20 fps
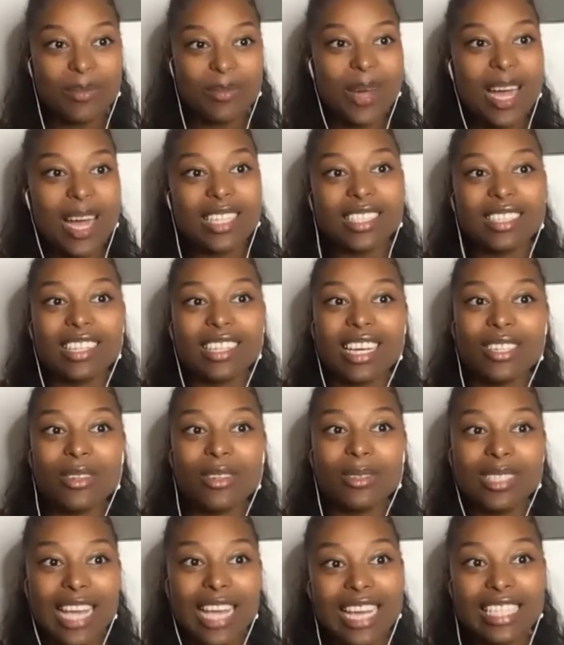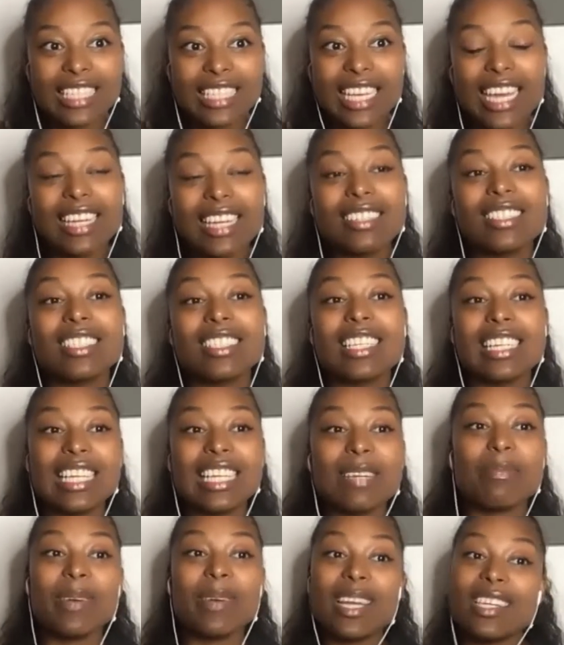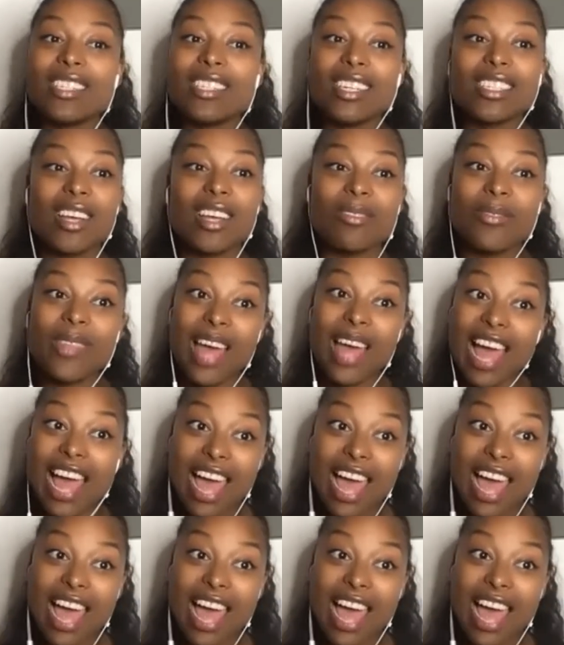person that you're dating to delete pictures of their